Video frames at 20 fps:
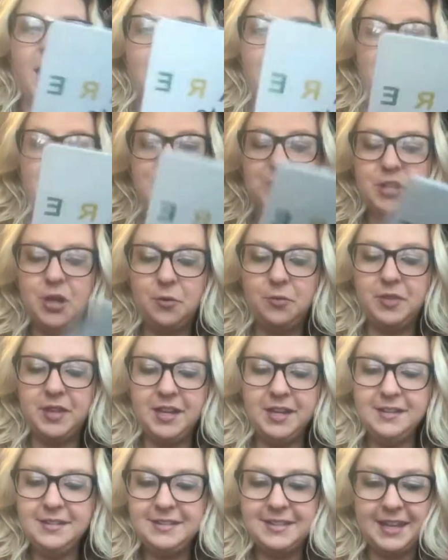So
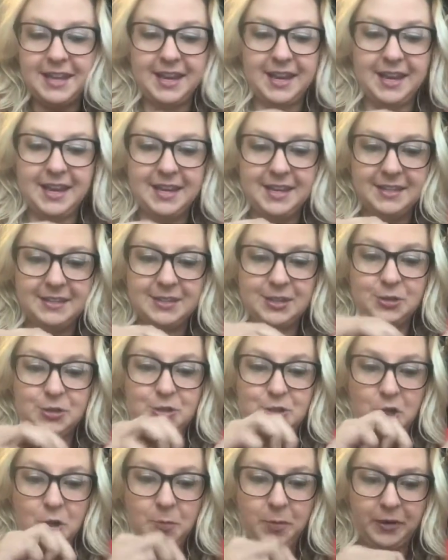this is
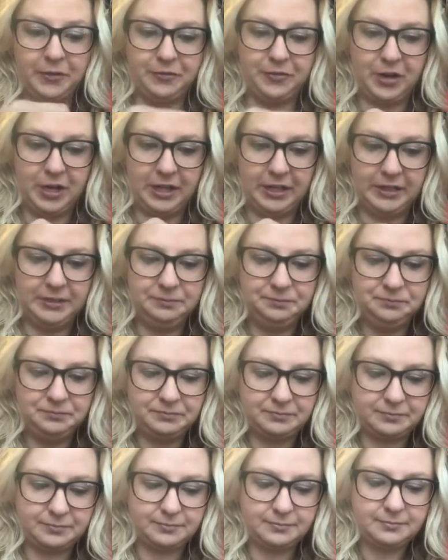super fun.
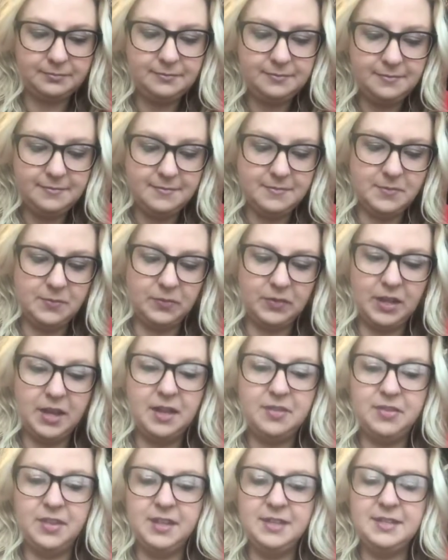
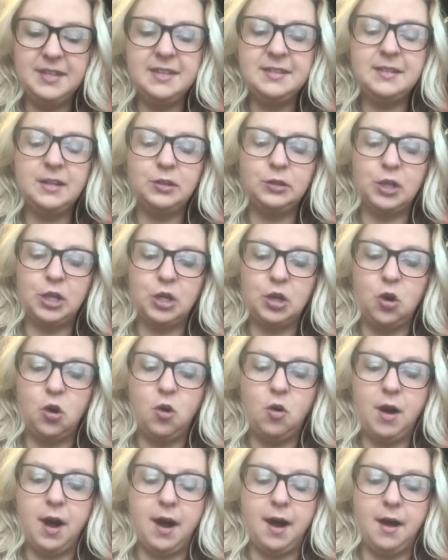This is a
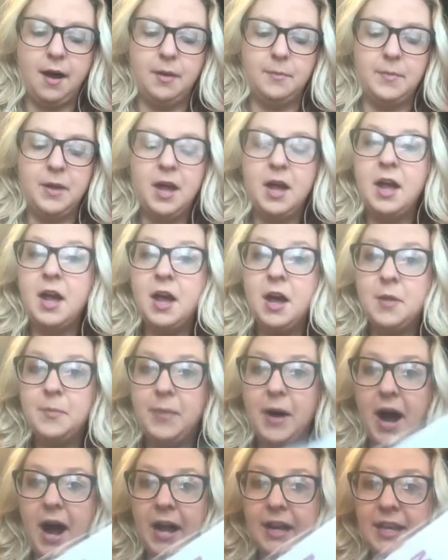little
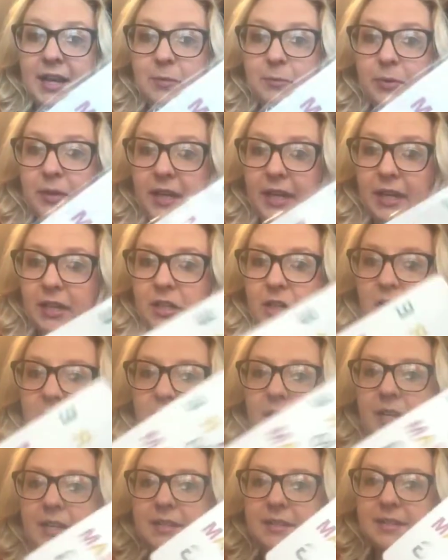pocket planner,
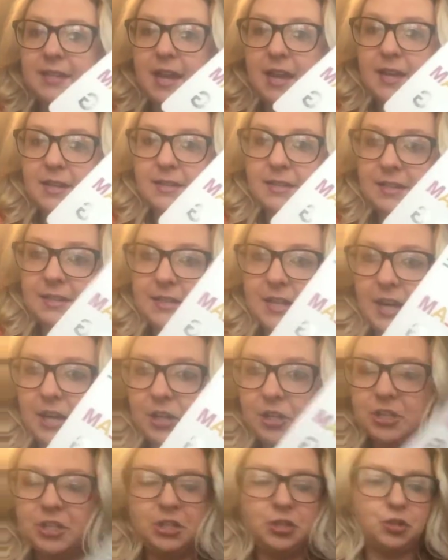and it says
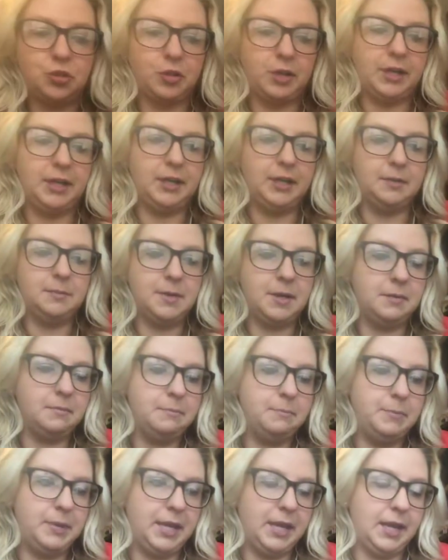"Dare to Dream
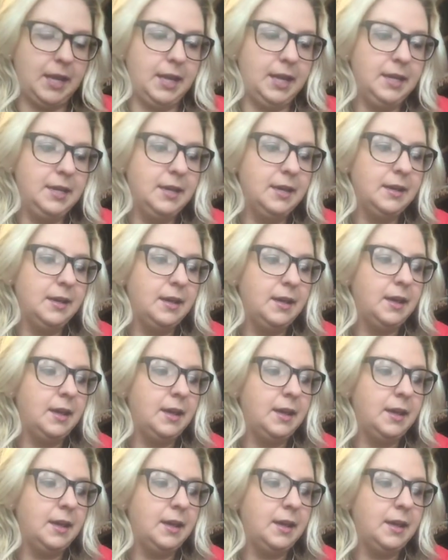Big."